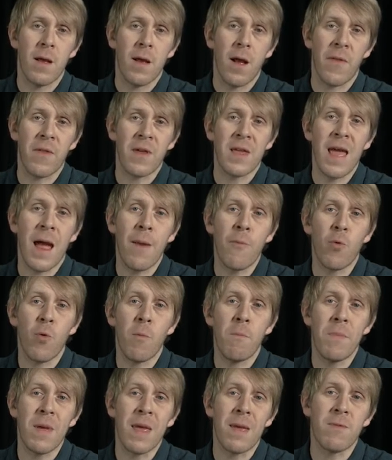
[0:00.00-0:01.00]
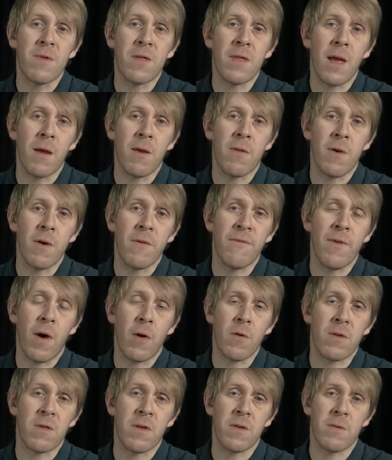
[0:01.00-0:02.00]
and the camera will beep to tell you that a
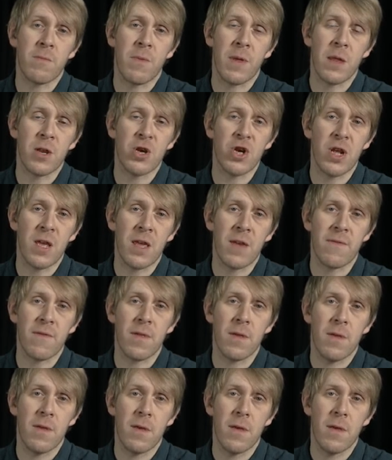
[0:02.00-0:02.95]
focus has been achieved.